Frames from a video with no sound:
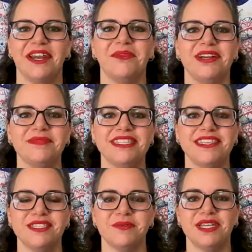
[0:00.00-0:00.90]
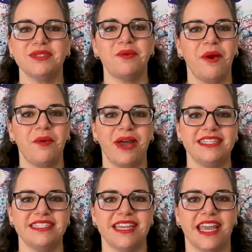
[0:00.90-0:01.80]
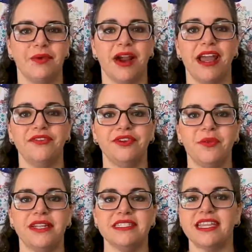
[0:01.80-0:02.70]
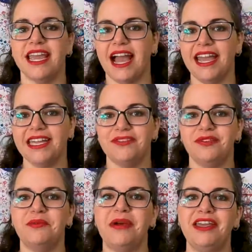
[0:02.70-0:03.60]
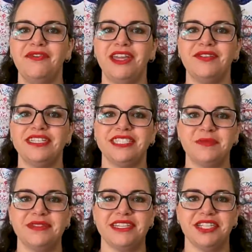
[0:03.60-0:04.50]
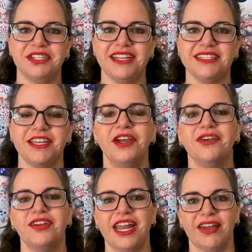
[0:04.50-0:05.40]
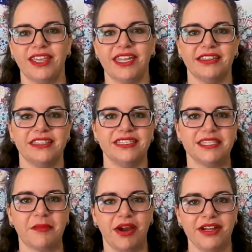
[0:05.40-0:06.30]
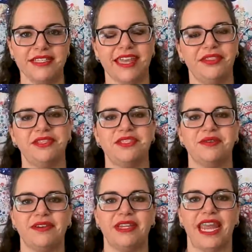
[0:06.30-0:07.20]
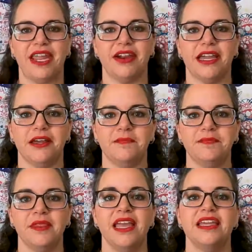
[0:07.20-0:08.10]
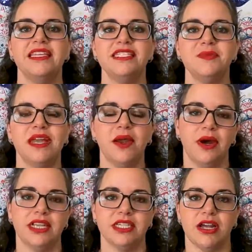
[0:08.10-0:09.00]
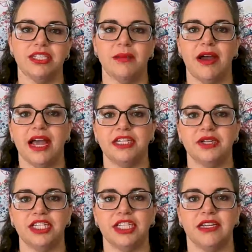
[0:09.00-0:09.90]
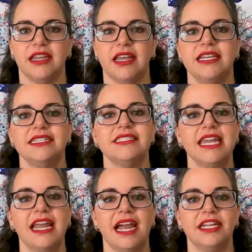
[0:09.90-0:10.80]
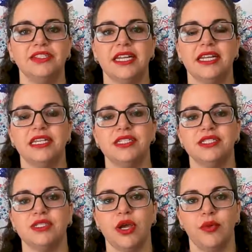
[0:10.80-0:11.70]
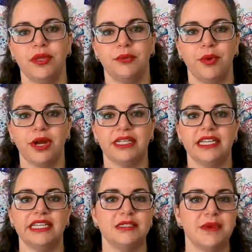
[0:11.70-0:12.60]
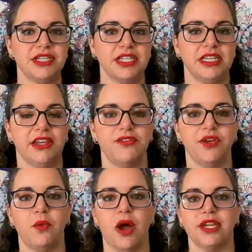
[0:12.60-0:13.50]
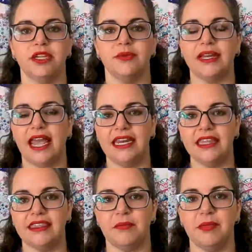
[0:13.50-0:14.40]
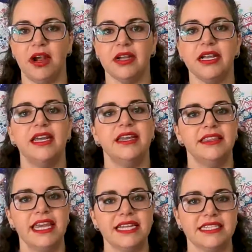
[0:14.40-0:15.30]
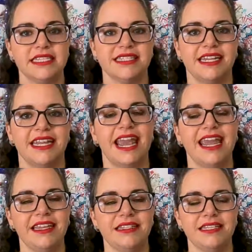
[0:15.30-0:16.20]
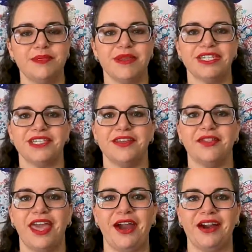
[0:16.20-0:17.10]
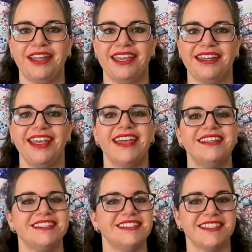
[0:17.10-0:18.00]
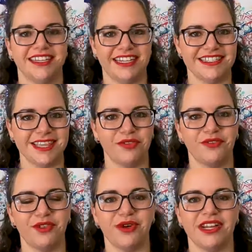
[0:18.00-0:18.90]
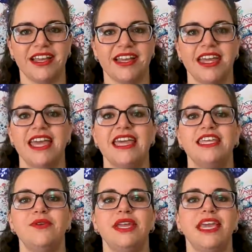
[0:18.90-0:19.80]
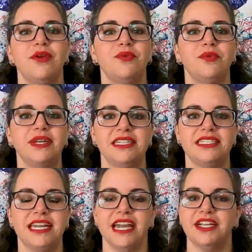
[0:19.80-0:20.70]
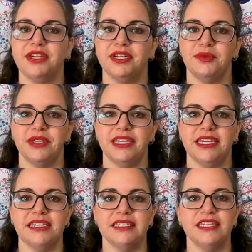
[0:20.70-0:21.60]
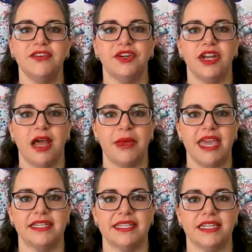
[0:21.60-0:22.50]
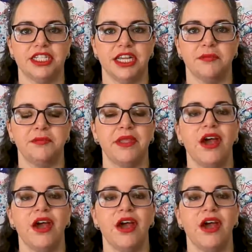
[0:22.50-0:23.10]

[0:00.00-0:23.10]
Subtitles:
and welcome to this week's Walt Wednesday, where every Wednesday I give you my favorite tips and tricks for navigating the Disney parks and the surrounding area. This week I want to talk to you about hydration. Staying hydrated is so important, especially if you're walking around any theme park like Disney, and especially if they are in sunny South Florida. You can get really dehydrated really easily if you're not paying attention.